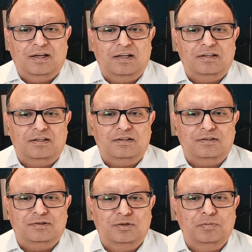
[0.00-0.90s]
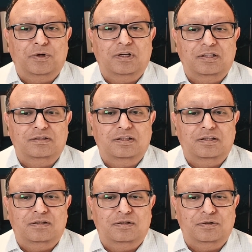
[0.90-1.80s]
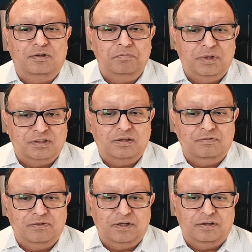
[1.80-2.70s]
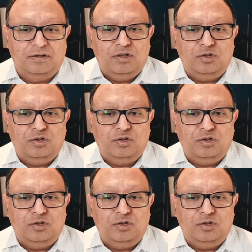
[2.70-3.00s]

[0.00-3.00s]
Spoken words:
and super easy to misconfigure.